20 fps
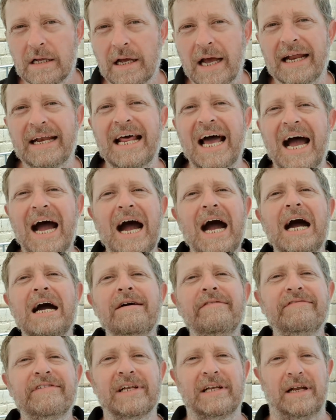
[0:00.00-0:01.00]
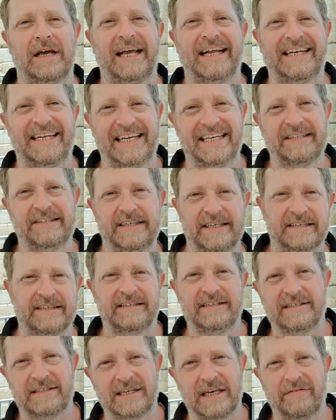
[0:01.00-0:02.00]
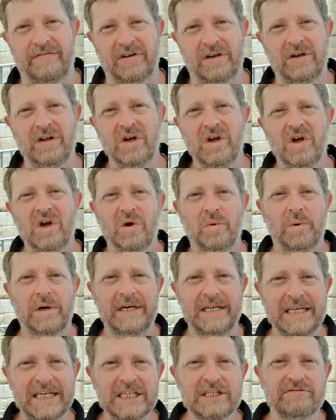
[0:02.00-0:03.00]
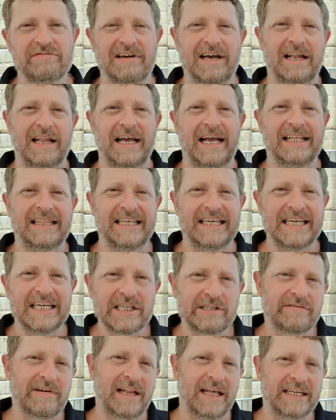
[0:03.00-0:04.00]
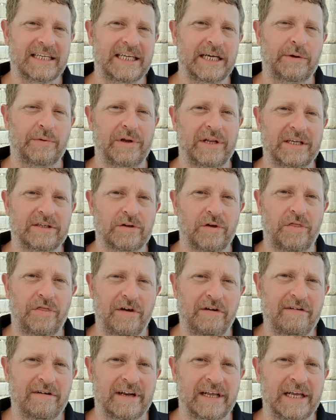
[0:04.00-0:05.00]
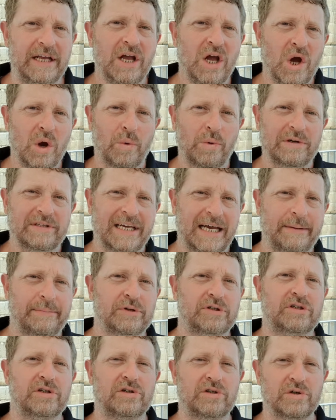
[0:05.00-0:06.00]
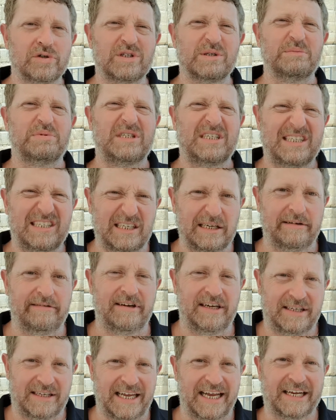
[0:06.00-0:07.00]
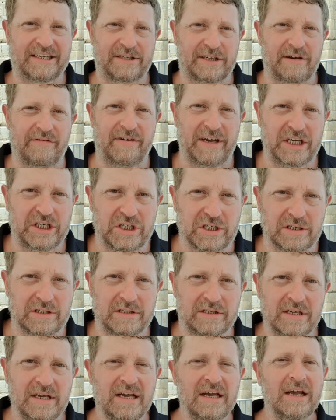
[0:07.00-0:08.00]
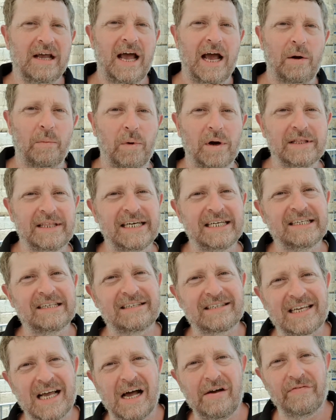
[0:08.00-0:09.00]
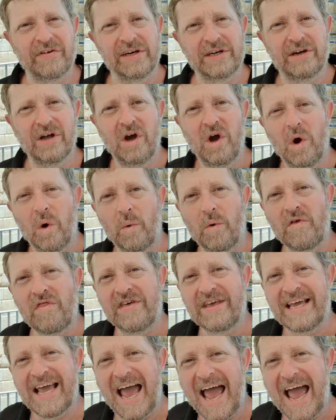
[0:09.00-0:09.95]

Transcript: and after 1967 when Israel and the Israel Antiquities Authority was able to do some serious excavations. And what they discovered were the